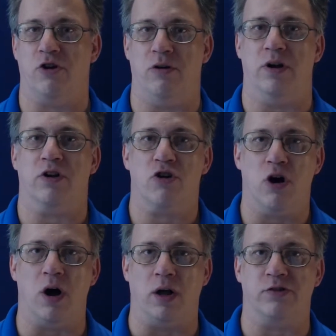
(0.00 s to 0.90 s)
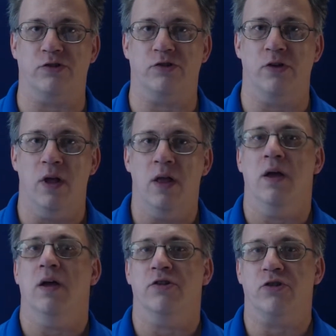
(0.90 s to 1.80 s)
current costs.
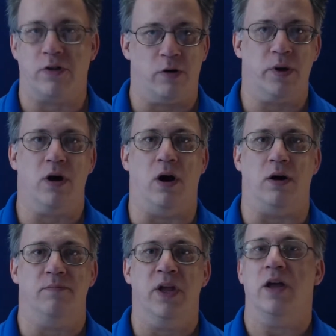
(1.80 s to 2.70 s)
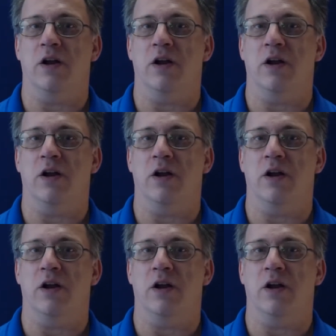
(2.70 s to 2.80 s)
So there we are.